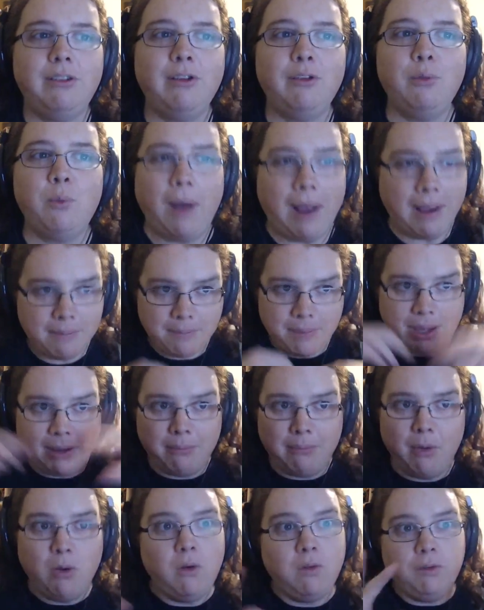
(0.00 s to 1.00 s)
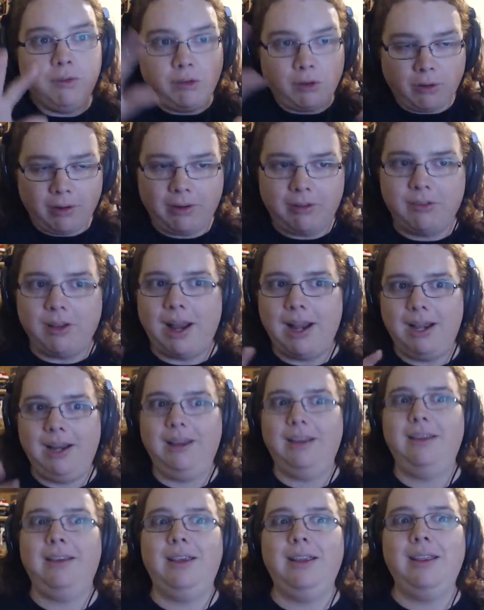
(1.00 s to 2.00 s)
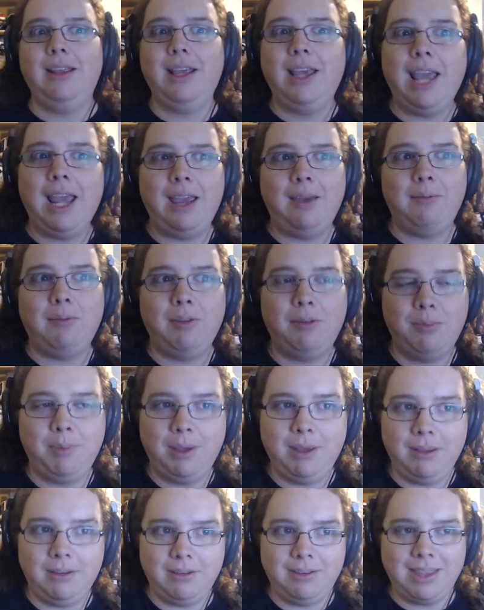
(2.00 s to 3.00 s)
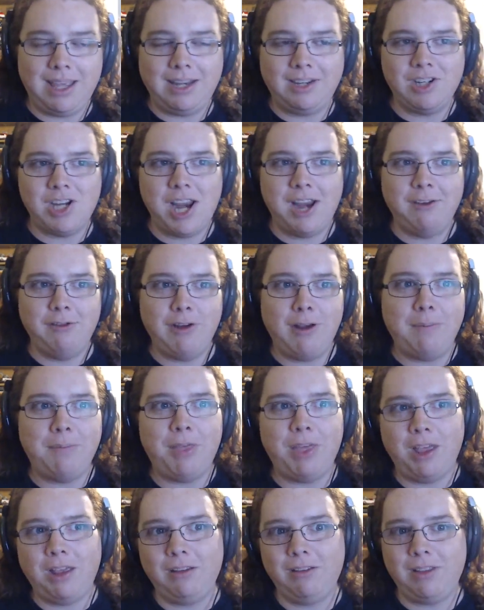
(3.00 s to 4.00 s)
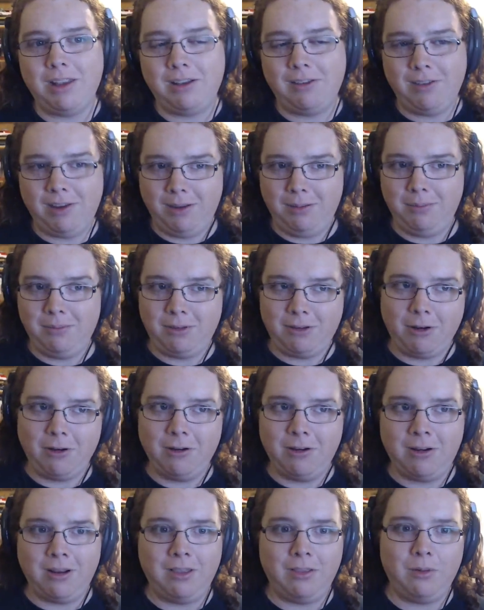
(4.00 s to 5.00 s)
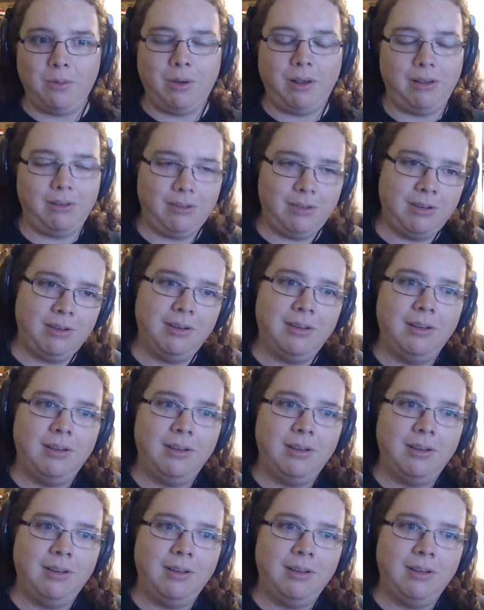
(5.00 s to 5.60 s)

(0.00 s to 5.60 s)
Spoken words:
is why big moves are exciting in the game, is because they change up things that seem certain otherwise.